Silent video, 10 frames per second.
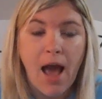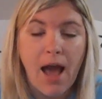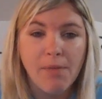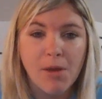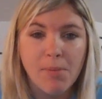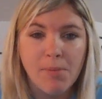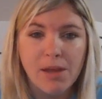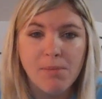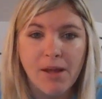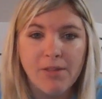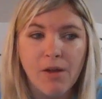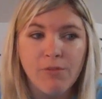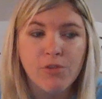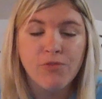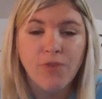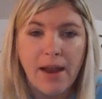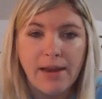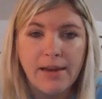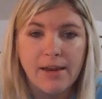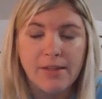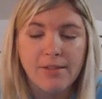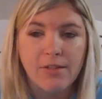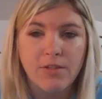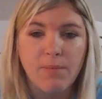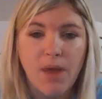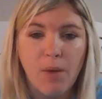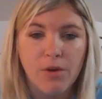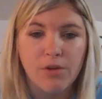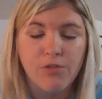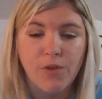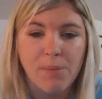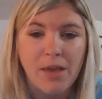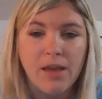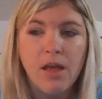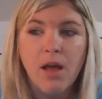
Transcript: I am committing myself to finding a system that works for me.